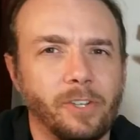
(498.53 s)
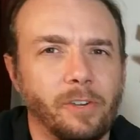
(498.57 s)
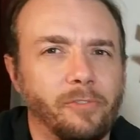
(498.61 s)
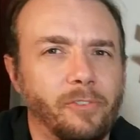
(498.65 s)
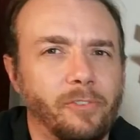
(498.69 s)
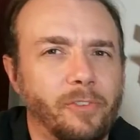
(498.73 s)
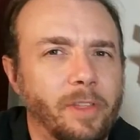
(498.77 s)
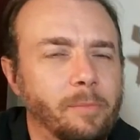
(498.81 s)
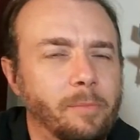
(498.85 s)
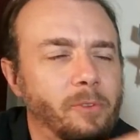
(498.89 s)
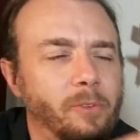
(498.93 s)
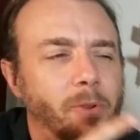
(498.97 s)
So
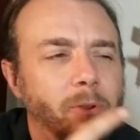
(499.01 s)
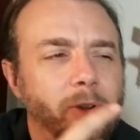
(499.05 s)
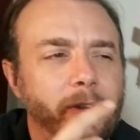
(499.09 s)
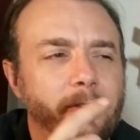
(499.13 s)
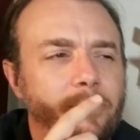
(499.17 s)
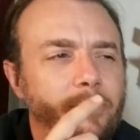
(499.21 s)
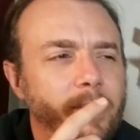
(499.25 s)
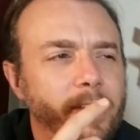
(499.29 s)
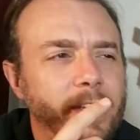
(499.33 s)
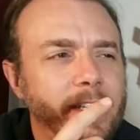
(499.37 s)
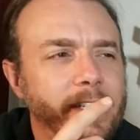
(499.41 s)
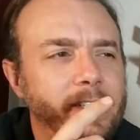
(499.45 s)
for them to
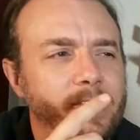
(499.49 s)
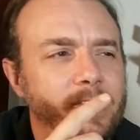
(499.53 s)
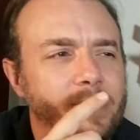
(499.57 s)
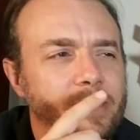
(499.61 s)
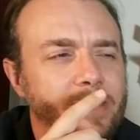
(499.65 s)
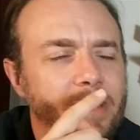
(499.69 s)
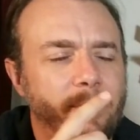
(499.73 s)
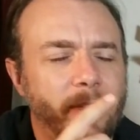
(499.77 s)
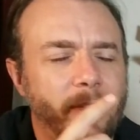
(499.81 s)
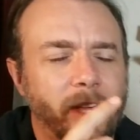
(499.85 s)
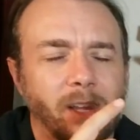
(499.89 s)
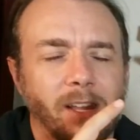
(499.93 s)
have released
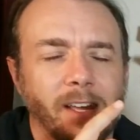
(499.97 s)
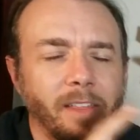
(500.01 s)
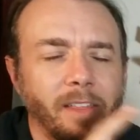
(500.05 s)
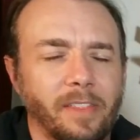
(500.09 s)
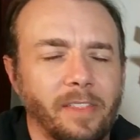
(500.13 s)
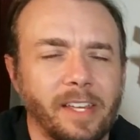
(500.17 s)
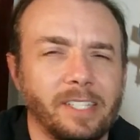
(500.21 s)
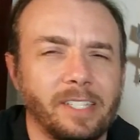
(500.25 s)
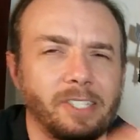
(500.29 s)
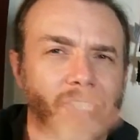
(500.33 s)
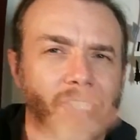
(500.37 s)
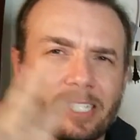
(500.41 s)
something like
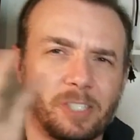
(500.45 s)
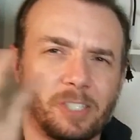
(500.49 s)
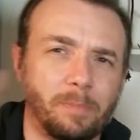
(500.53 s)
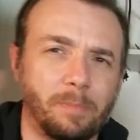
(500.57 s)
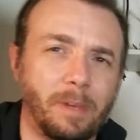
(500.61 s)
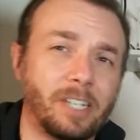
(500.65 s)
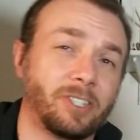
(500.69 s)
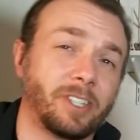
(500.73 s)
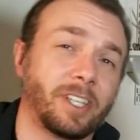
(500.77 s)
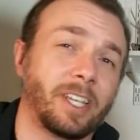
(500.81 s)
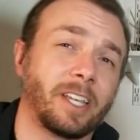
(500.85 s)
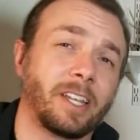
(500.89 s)
this,
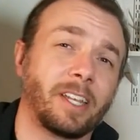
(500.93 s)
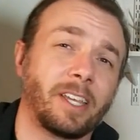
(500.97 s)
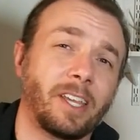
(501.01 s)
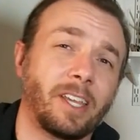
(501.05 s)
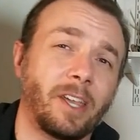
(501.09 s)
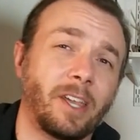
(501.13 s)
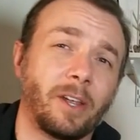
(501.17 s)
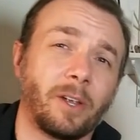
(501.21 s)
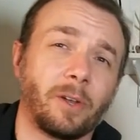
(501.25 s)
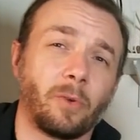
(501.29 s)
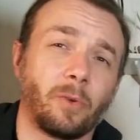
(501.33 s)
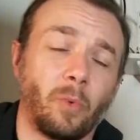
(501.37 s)
especially in a
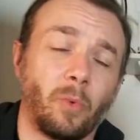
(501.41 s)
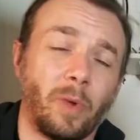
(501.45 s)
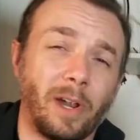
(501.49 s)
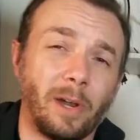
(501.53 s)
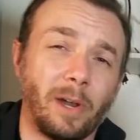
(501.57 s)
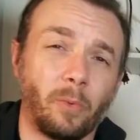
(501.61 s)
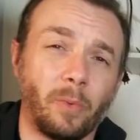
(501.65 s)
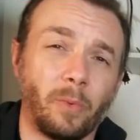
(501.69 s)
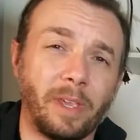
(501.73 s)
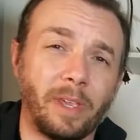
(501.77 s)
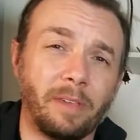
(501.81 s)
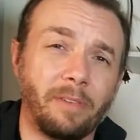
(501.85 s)
year
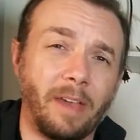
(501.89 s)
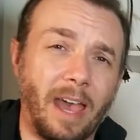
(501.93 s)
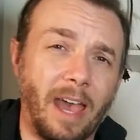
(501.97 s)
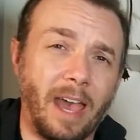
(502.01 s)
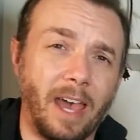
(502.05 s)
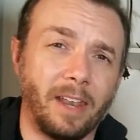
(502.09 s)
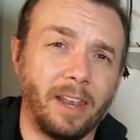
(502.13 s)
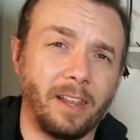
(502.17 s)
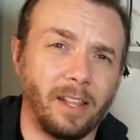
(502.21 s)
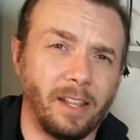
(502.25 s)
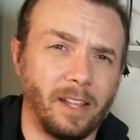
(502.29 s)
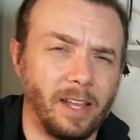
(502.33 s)
where we've
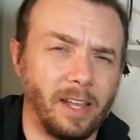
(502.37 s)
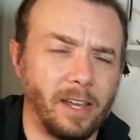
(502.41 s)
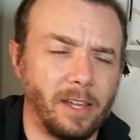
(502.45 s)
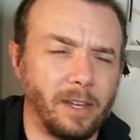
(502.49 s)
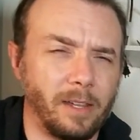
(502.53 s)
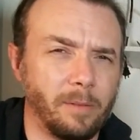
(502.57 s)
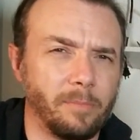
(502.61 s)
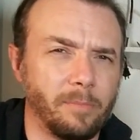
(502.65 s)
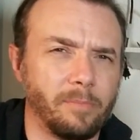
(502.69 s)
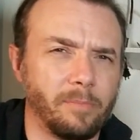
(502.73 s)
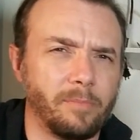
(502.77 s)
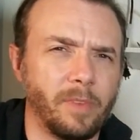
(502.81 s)
had a
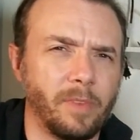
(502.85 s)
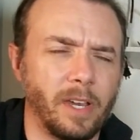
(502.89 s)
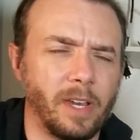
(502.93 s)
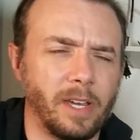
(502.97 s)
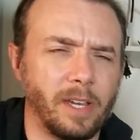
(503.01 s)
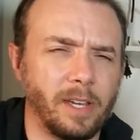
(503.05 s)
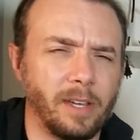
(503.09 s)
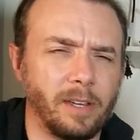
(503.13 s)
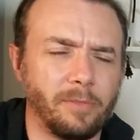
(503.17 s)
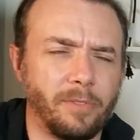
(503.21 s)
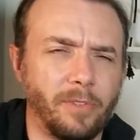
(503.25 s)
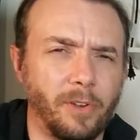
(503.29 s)
lot
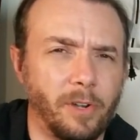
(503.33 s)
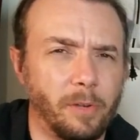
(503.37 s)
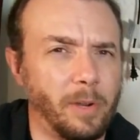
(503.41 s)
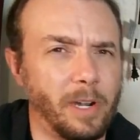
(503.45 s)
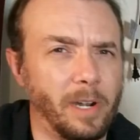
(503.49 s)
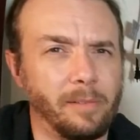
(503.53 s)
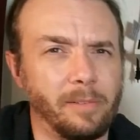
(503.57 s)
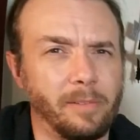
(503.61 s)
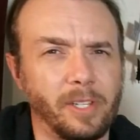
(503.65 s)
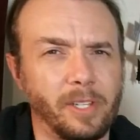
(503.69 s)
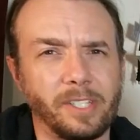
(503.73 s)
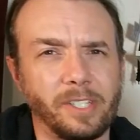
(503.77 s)
of
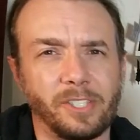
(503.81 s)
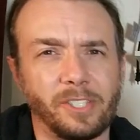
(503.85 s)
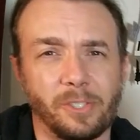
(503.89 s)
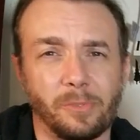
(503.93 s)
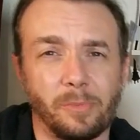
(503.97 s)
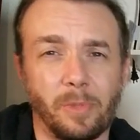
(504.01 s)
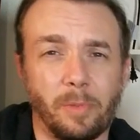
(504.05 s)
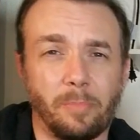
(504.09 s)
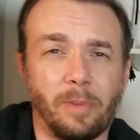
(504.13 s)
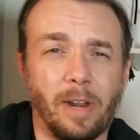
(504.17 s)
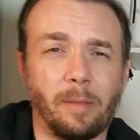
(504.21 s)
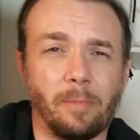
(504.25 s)
third-party
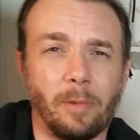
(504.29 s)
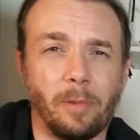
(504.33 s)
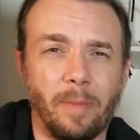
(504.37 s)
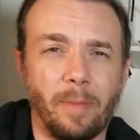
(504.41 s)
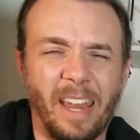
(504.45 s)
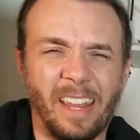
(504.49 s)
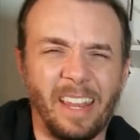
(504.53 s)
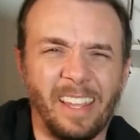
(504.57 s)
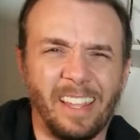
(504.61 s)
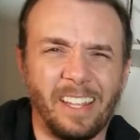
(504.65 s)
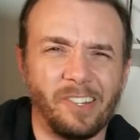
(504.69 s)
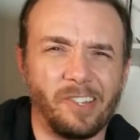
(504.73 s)
releases with
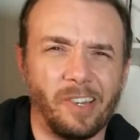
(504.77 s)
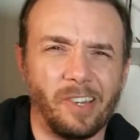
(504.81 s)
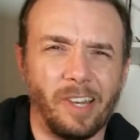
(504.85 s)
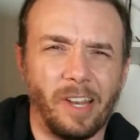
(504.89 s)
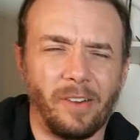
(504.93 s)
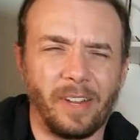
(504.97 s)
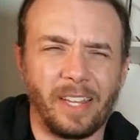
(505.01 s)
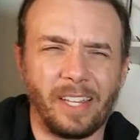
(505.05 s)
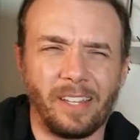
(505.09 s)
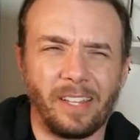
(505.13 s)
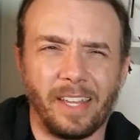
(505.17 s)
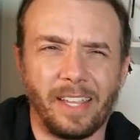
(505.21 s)
problematic
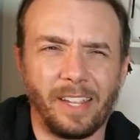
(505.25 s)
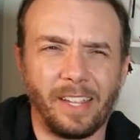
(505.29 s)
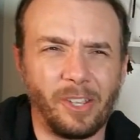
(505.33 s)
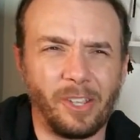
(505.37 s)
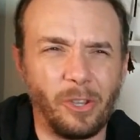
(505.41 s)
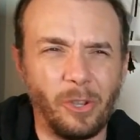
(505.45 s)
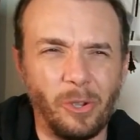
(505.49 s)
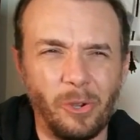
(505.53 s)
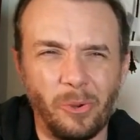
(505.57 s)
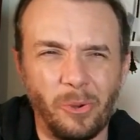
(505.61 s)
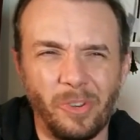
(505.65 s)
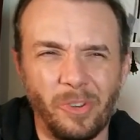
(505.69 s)
engineering
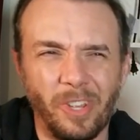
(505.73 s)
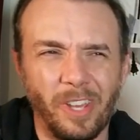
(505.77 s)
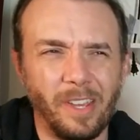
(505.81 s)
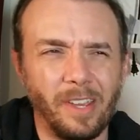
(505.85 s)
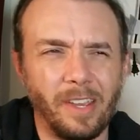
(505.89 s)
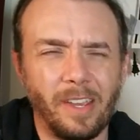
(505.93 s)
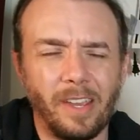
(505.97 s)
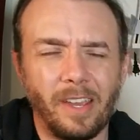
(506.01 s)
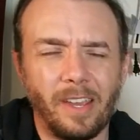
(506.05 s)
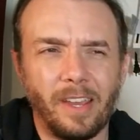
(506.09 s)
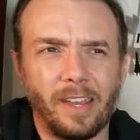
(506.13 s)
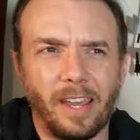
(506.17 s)
like Coot
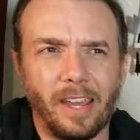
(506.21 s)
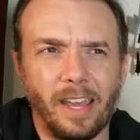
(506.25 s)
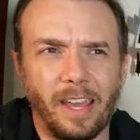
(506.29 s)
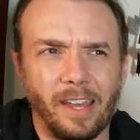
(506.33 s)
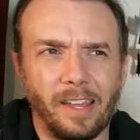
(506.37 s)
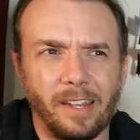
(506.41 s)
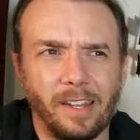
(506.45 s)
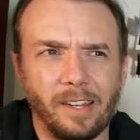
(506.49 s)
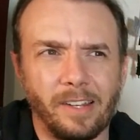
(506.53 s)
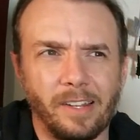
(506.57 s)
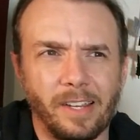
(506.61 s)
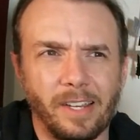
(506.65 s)

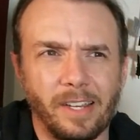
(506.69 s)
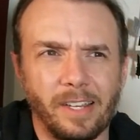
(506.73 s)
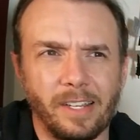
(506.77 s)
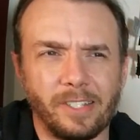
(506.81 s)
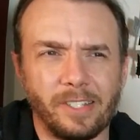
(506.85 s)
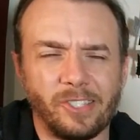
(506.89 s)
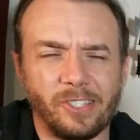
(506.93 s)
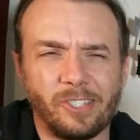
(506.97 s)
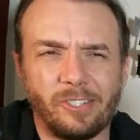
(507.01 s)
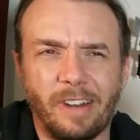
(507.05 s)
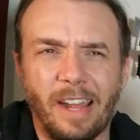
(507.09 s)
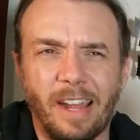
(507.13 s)
and
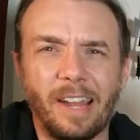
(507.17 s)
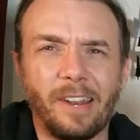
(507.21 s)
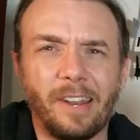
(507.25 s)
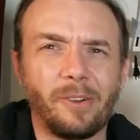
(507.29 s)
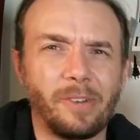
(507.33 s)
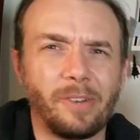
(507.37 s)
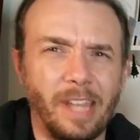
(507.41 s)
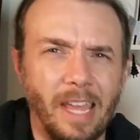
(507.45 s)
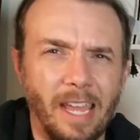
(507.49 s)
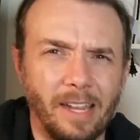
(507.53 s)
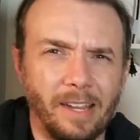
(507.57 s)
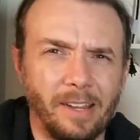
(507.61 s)

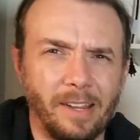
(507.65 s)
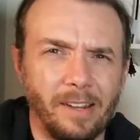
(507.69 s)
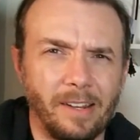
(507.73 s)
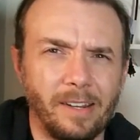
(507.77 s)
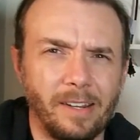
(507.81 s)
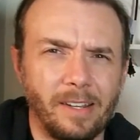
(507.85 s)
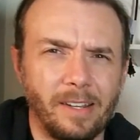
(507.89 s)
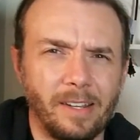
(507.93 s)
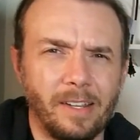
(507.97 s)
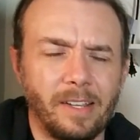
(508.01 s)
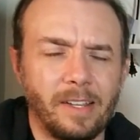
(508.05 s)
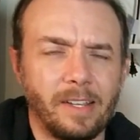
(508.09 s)

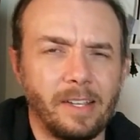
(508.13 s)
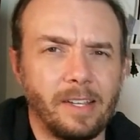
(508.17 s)
Stratotanker,